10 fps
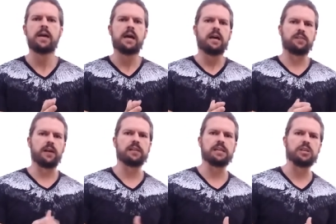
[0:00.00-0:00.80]

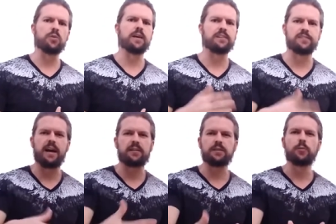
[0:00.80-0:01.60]
telling you
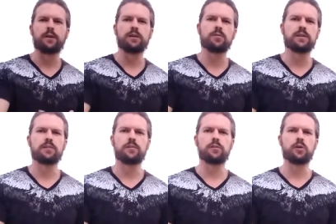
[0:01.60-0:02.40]
exactly what you need to
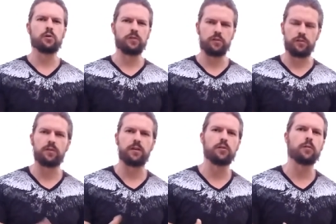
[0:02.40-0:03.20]
do to start a
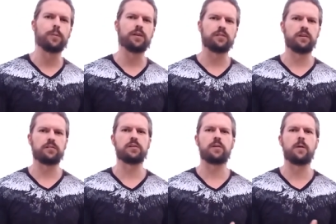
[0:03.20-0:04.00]
new business. You
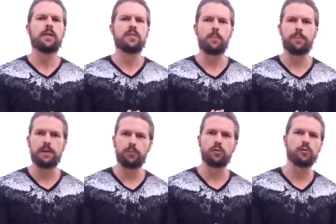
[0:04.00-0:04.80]
know, the
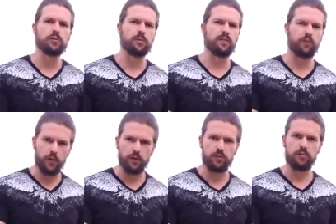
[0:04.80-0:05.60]
people who do it
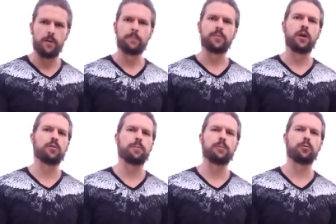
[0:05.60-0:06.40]
first are the
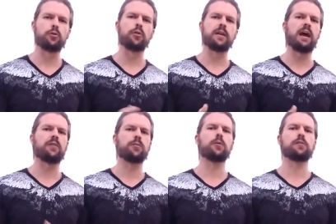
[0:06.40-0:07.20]
people who are going to have the
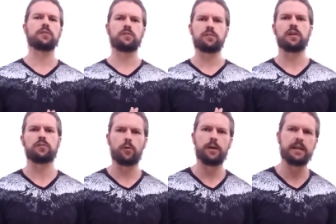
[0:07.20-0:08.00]
most success. So
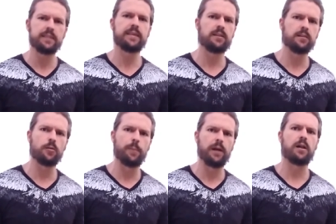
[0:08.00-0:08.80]
hitting that little
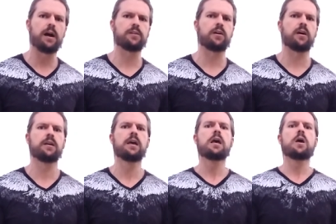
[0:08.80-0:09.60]
bell icon
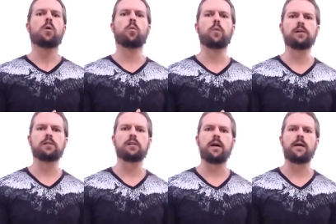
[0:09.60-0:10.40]
will
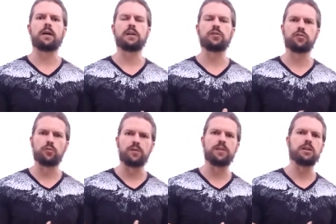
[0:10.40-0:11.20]
uh, ensure
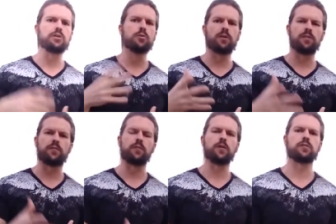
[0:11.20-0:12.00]
that you are the
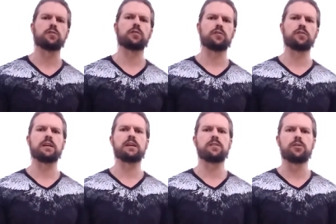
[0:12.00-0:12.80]
first to see
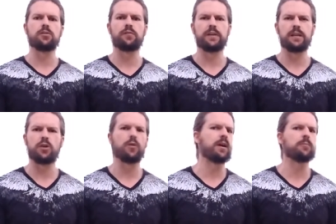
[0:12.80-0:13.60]
the new video.
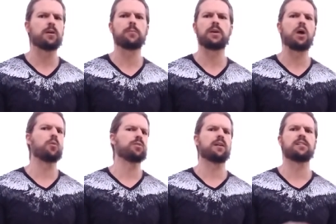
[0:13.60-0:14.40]
And I'm coming out with
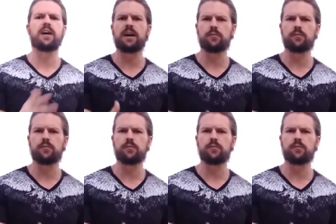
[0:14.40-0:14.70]
a lot of